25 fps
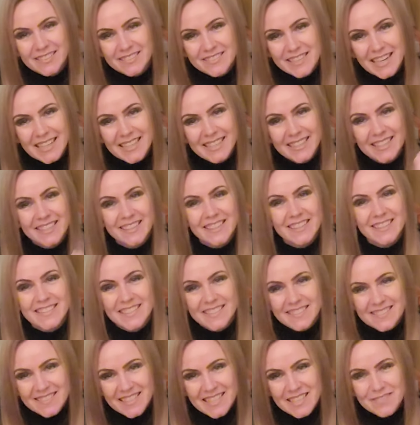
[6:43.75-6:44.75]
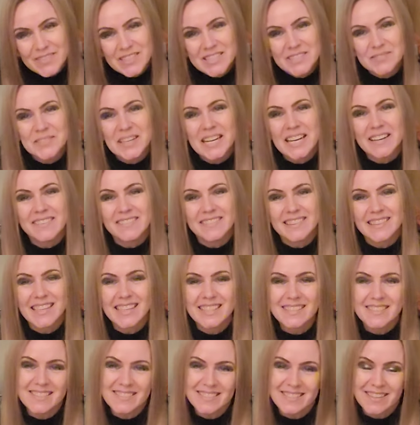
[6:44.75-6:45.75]
dragging and all these steamers about and
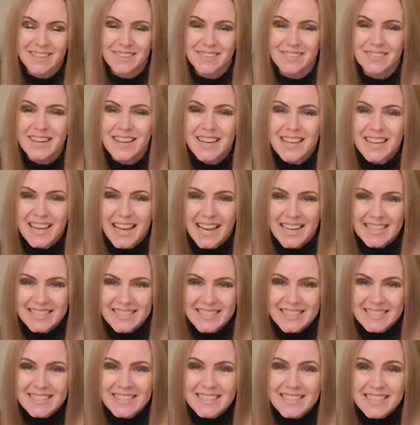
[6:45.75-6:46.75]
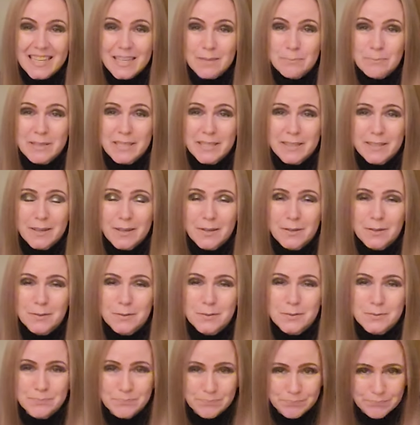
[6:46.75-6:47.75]
that, so I needed a couple of
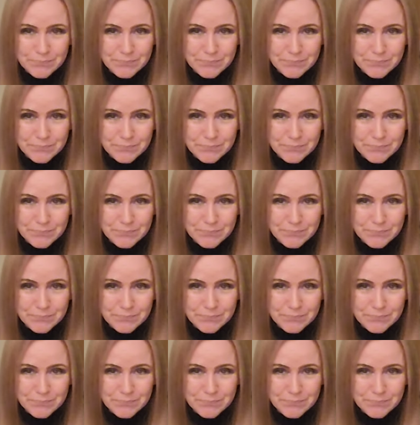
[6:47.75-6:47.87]
those.